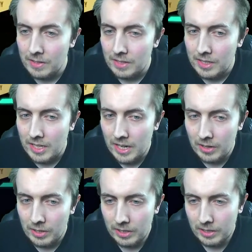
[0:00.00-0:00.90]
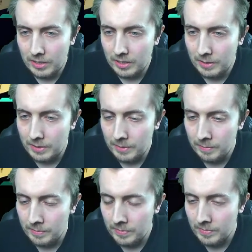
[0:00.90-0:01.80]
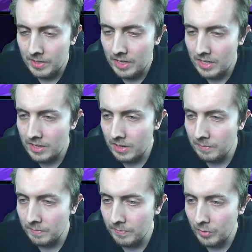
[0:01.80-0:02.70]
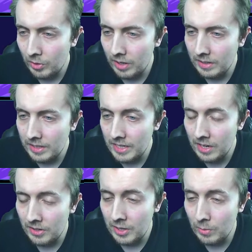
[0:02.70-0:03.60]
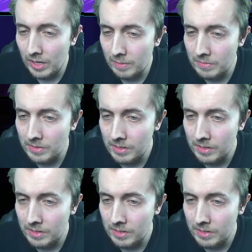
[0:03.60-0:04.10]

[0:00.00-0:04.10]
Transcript: you know, yeah, you know. All right, Inaki Williams